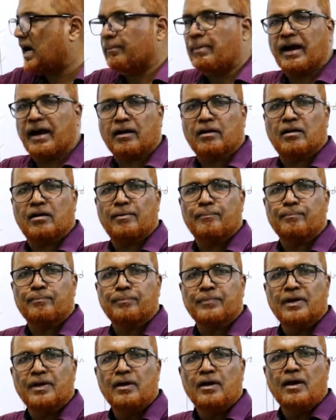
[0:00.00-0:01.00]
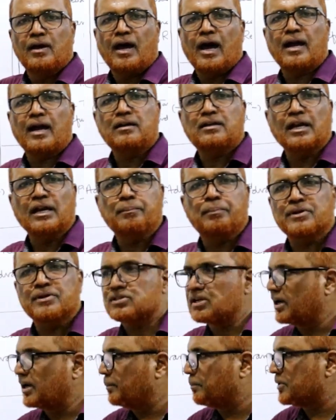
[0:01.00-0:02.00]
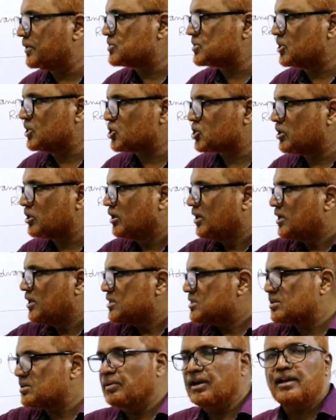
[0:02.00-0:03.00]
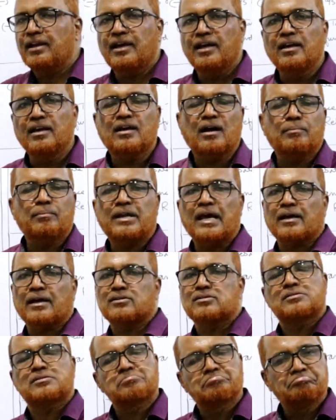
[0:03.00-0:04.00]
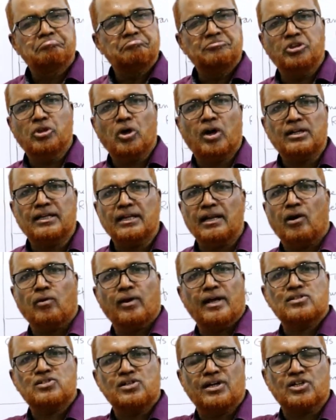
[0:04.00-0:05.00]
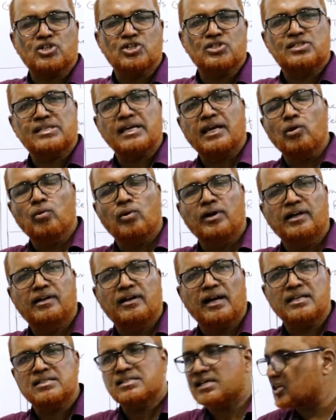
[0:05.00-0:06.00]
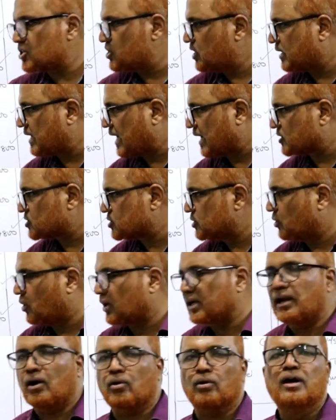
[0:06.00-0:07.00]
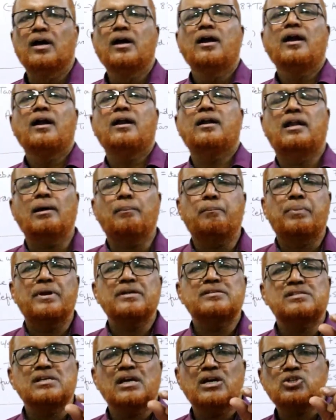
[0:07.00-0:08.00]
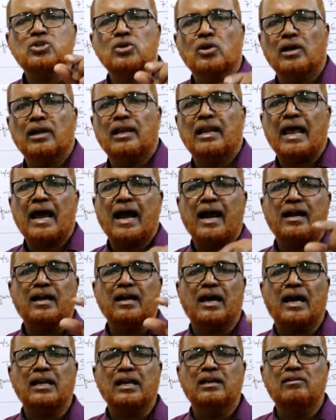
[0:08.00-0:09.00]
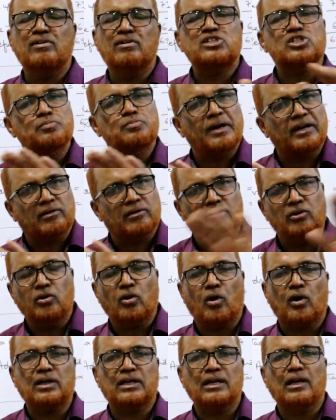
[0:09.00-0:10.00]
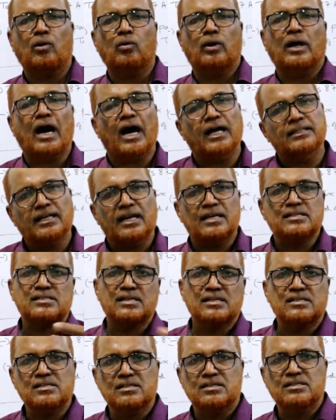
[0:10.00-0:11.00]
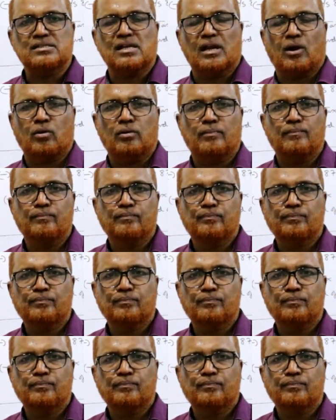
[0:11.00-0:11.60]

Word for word: add back. And 10% depreciation. Similarly, income tax, not allowed as deduction. Security transaction tax, not allowed. Depreciation on land and investment, not allowed. Other assets, it is allowed